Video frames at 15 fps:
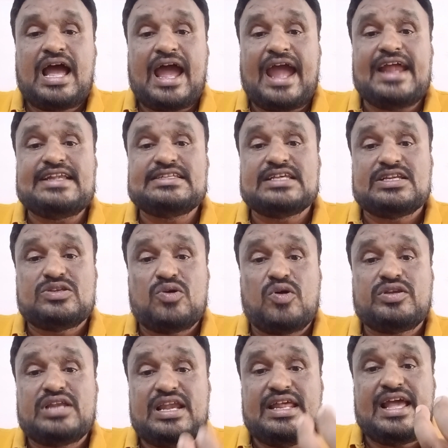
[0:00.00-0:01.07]
It's a
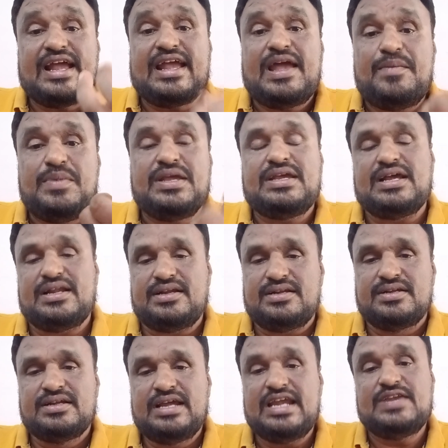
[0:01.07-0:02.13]
totally a chemical.
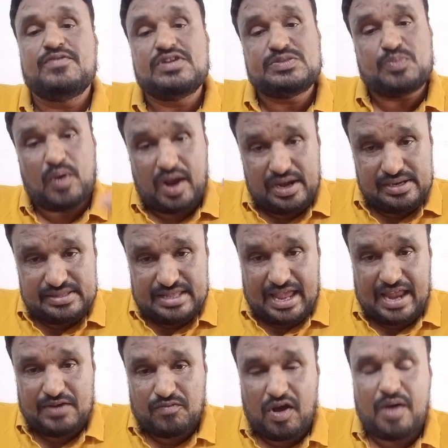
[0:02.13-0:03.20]
It will spoil the
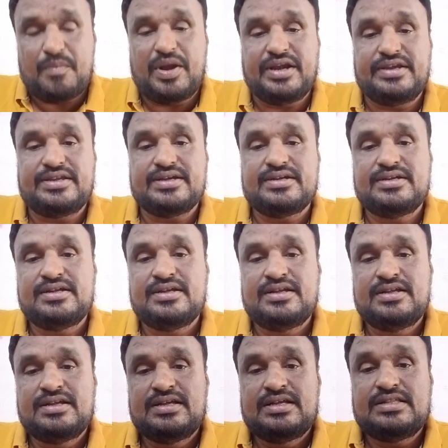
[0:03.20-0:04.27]
environment.
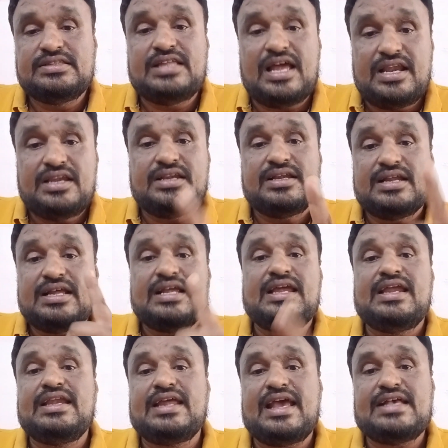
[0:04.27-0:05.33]
Then
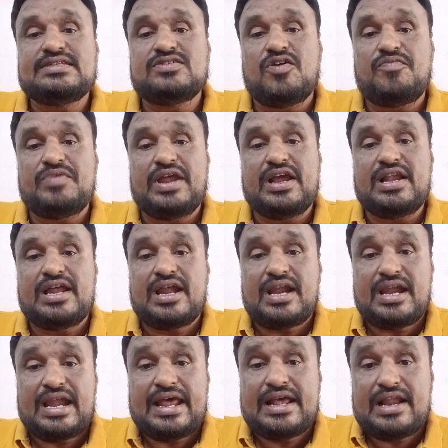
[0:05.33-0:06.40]
in case of
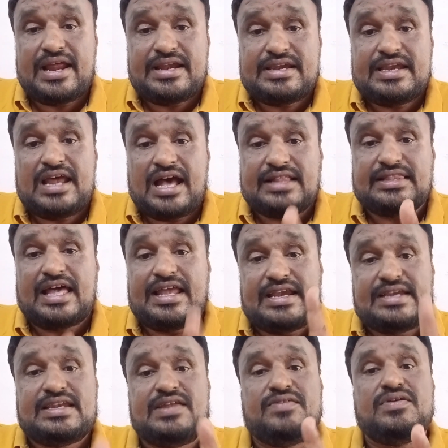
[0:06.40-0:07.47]
regulatory
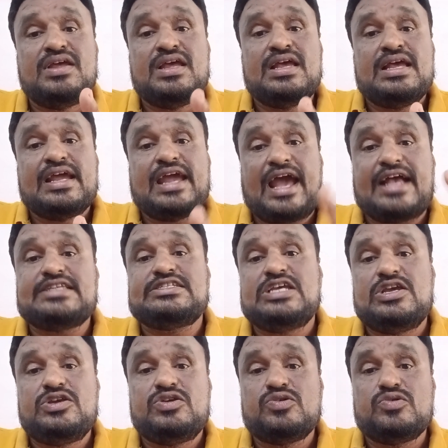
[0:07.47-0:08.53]
authority
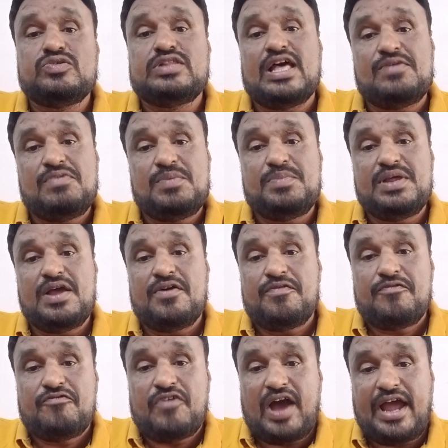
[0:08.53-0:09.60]
catching you, there will be a
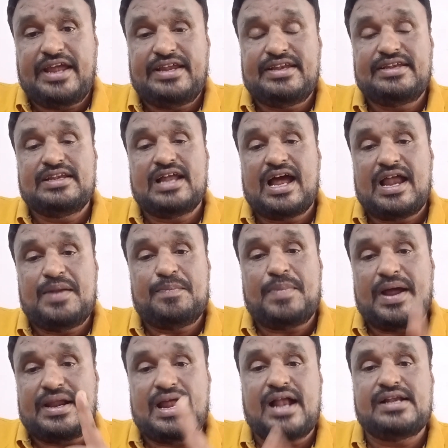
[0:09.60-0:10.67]
fine and
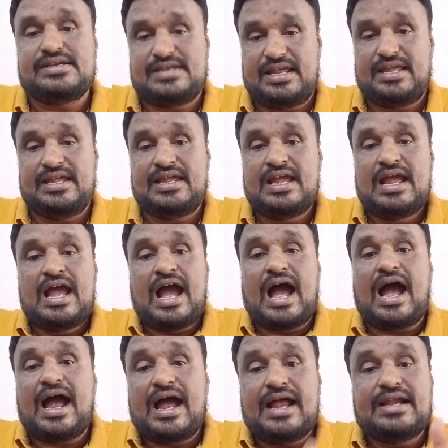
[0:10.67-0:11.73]
penalty,
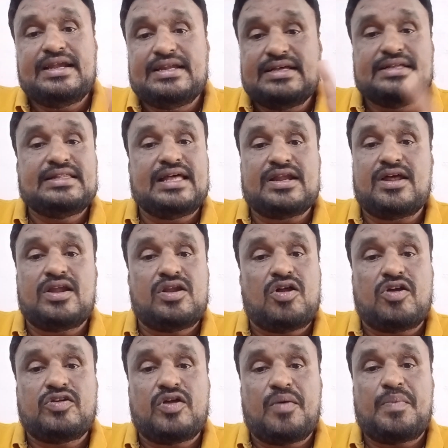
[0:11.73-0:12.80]
and there are a
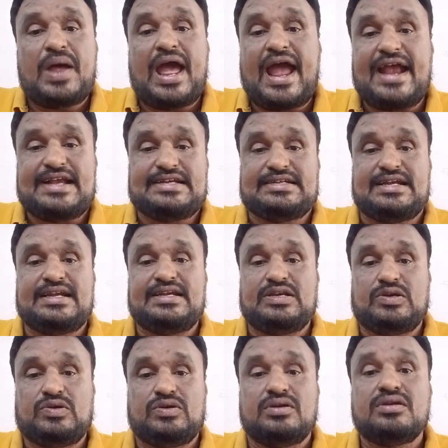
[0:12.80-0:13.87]
lot of
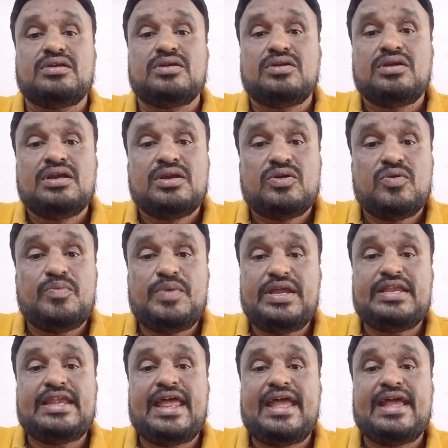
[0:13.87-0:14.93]
action to
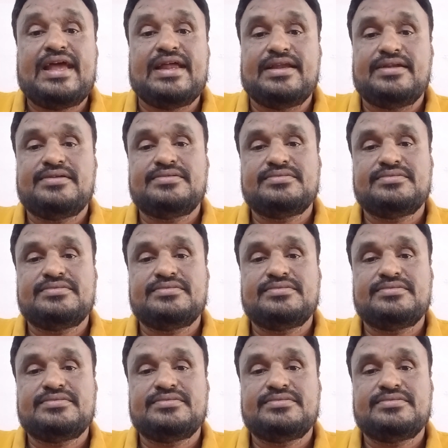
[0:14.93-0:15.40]
be taken.